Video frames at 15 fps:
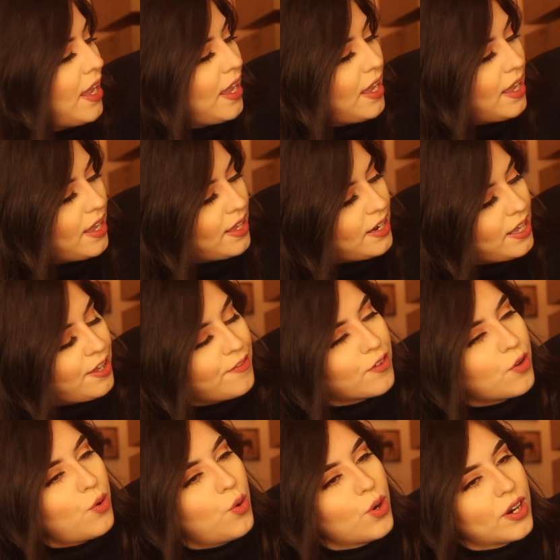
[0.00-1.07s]
And of
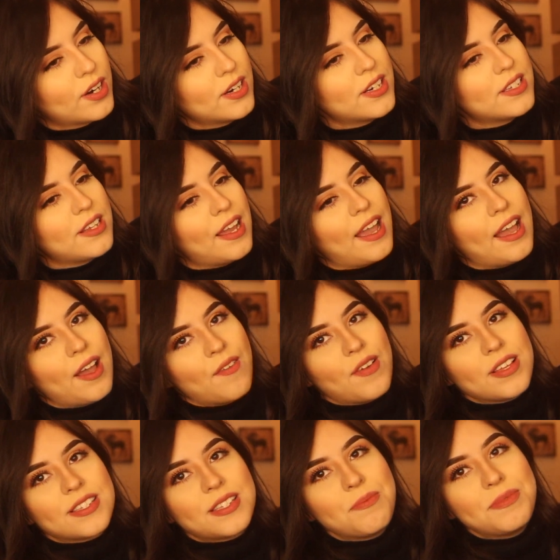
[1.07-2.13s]
course, I have
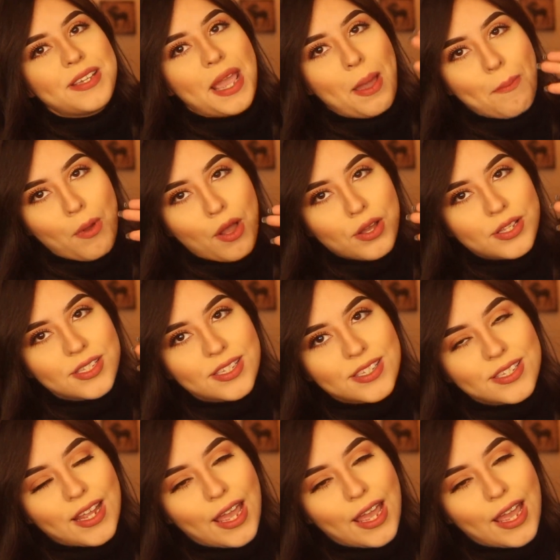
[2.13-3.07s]
some tampons.